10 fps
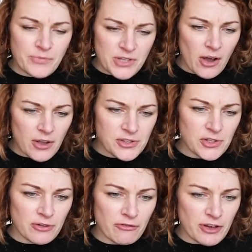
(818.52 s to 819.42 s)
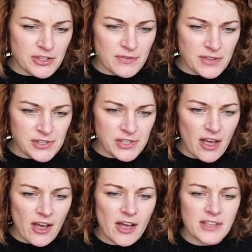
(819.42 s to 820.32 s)
darts on the front of the
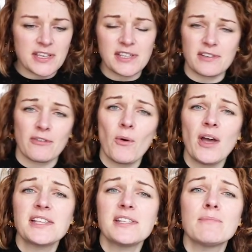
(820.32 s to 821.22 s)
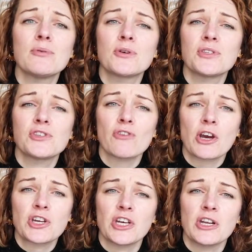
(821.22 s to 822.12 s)
skirt. It's a quite simple
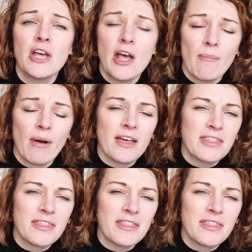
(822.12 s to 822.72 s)
construction, but I